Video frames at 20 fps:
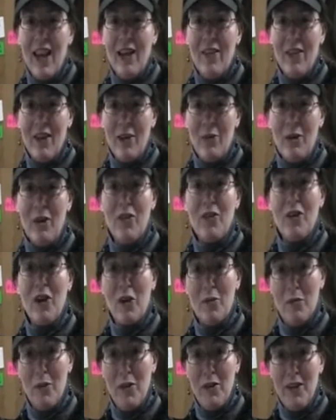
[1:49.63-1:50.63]
then we
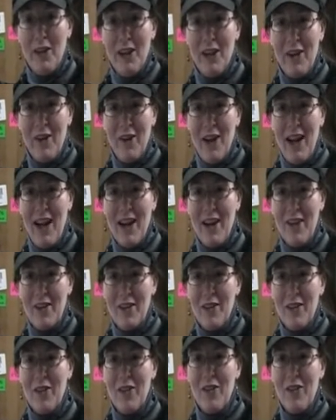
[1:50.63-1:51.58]
start moving it around.